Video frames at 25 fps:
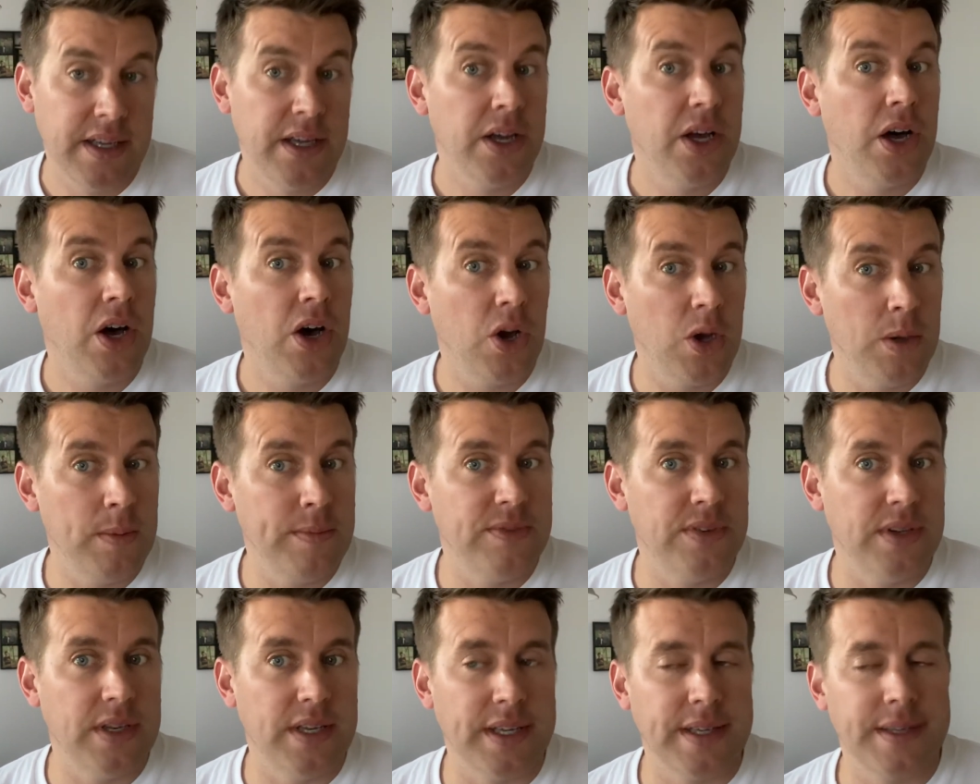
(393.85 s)

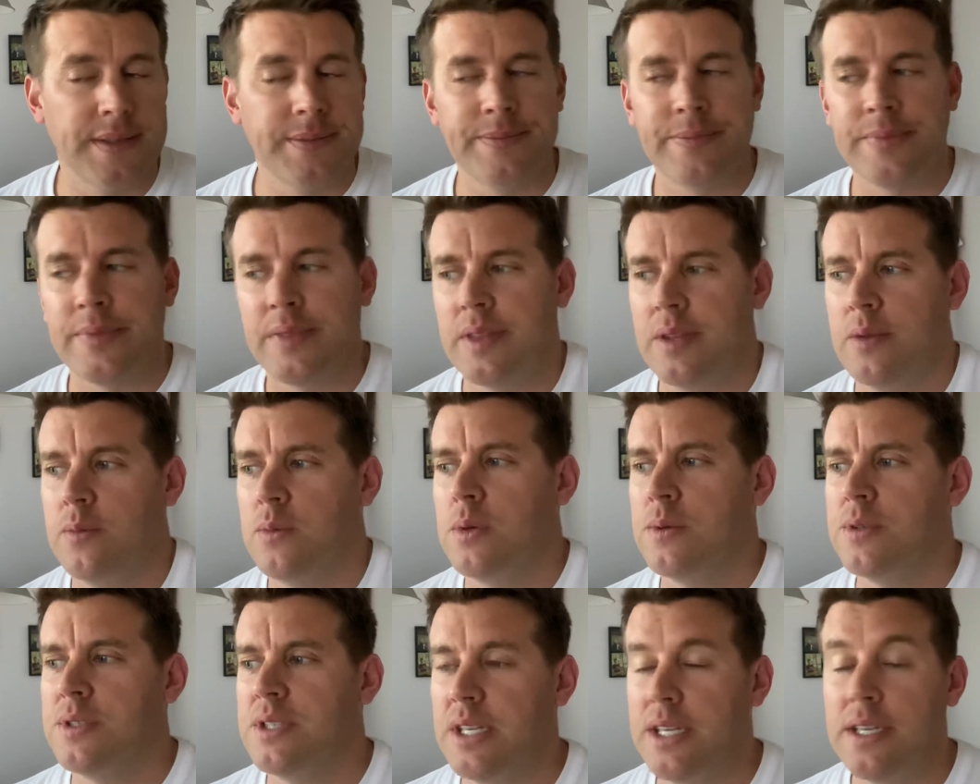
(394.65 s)
Hopefully,
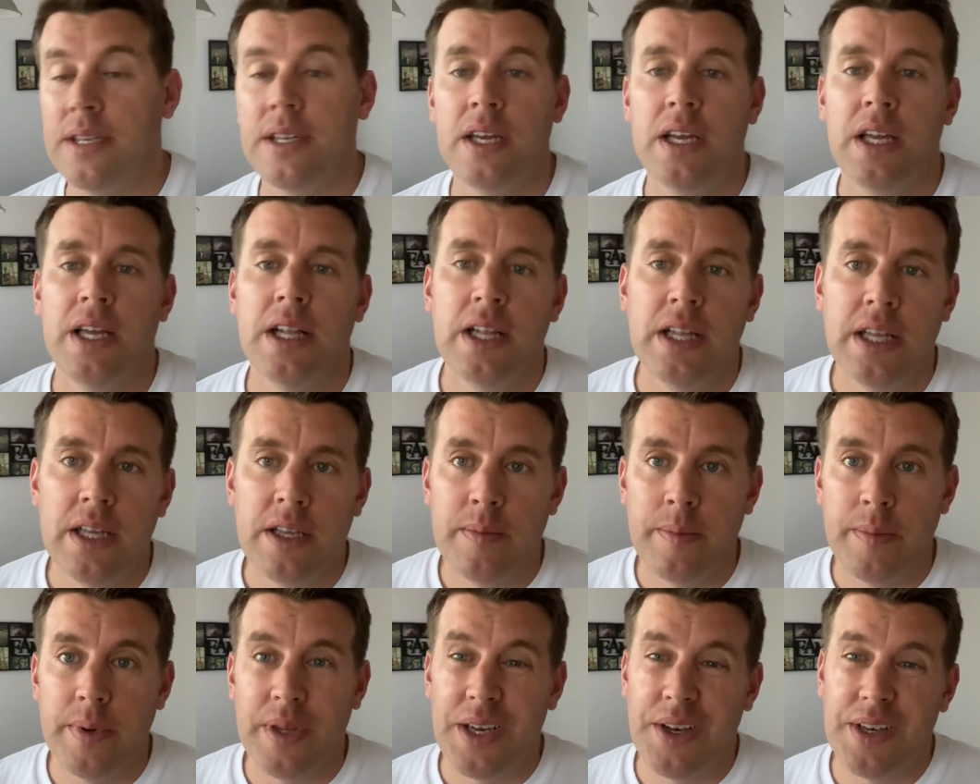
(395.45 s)
we'll see.
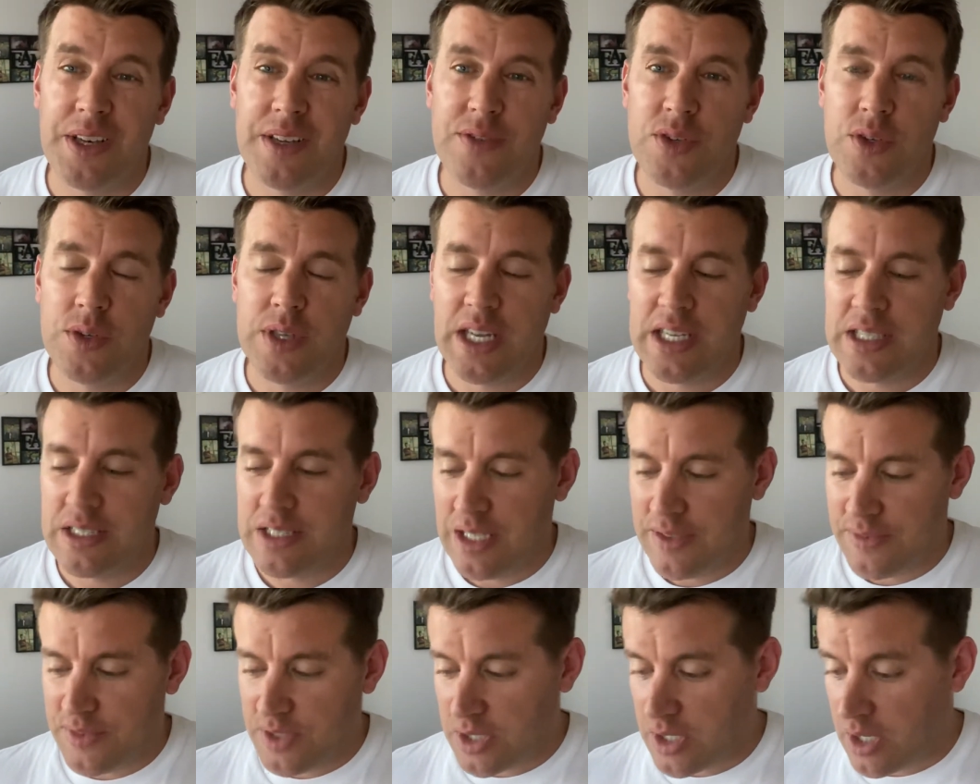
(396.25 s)
But only a few days
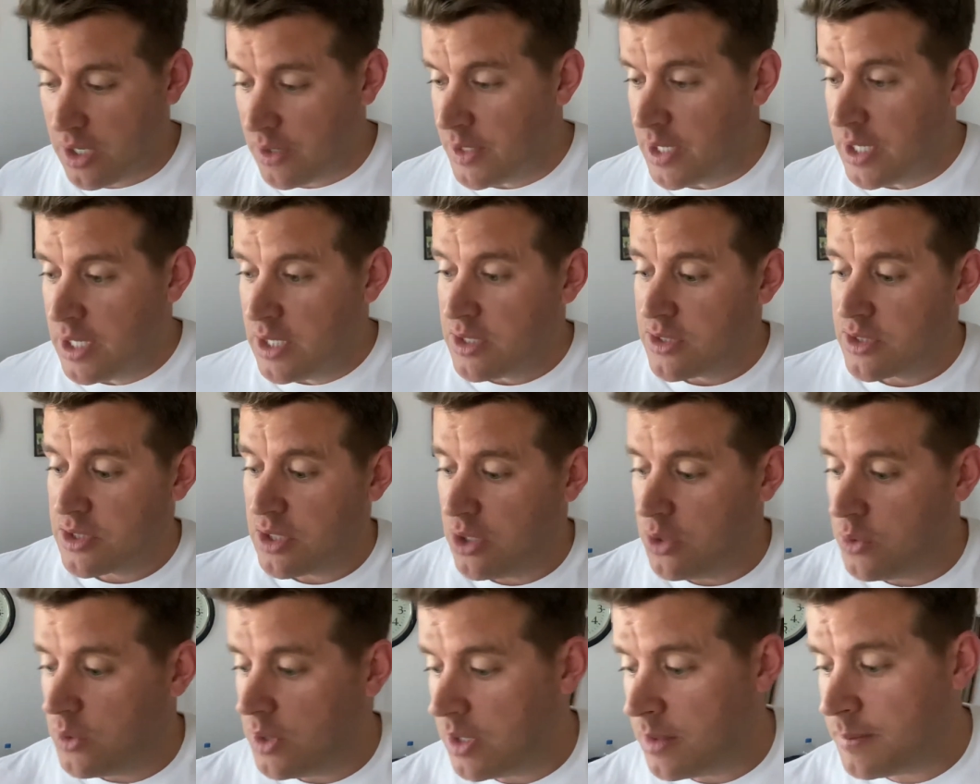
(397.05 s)
left to go.
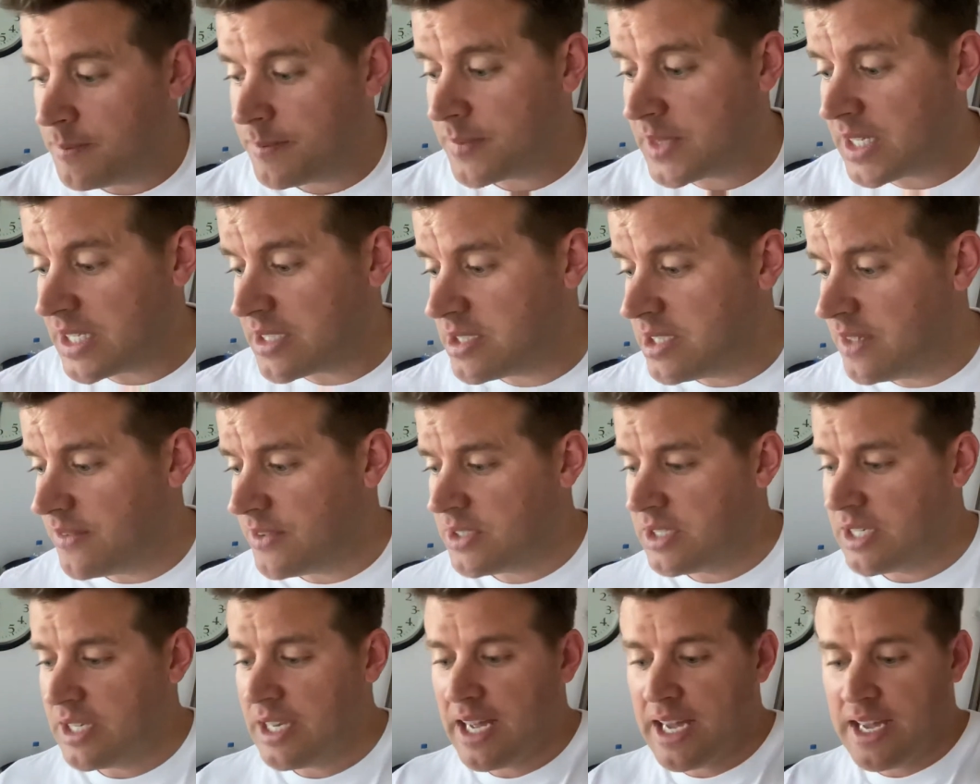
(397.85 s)
So that's it for
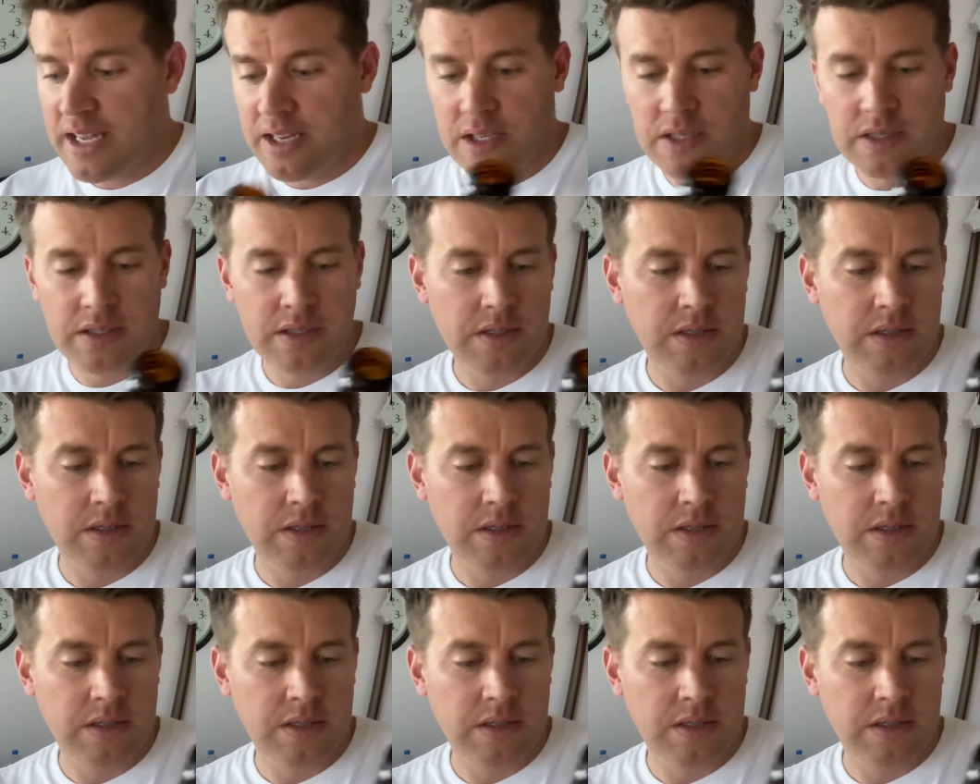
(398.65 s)
today.